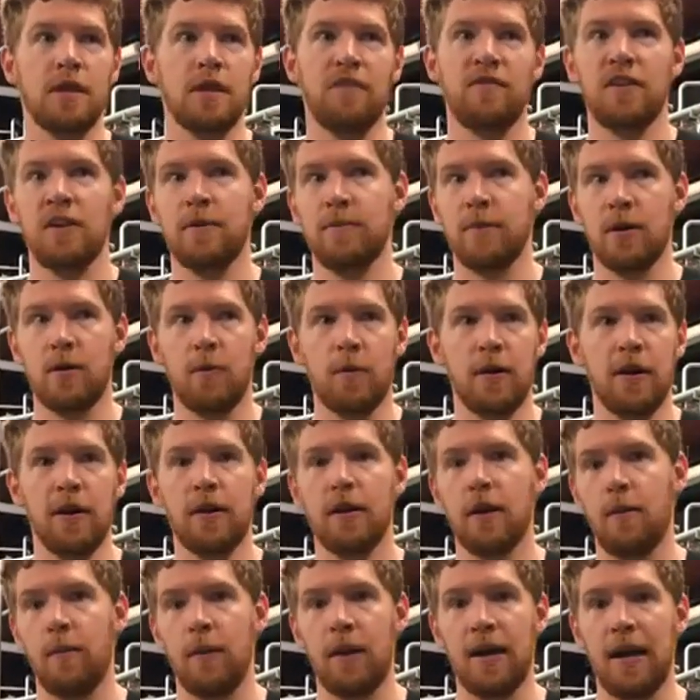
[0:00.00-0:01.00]
If anybody wanted to
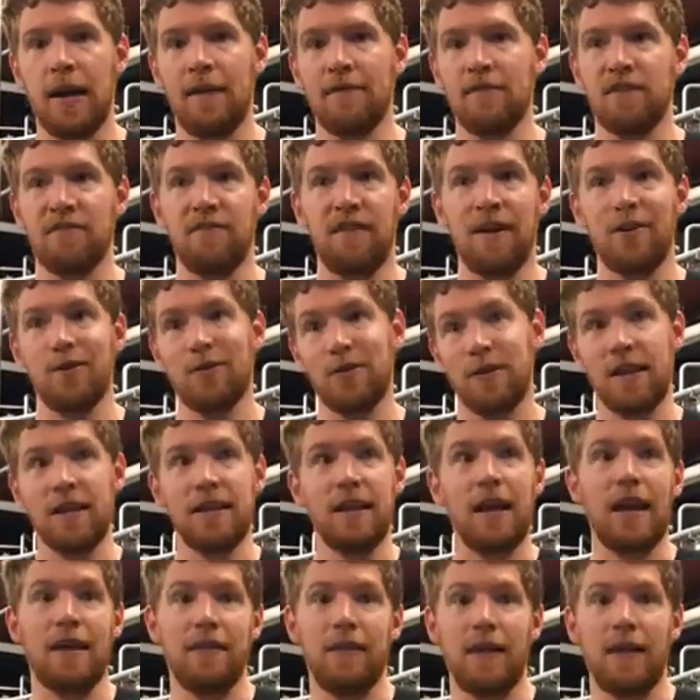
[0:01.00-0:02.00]
come in and have an event during the day, they